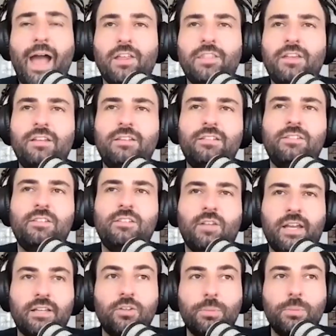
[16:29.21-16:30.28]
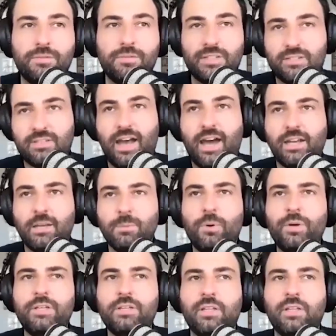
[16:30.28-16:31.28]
And I think this is like a little bit of a starting point.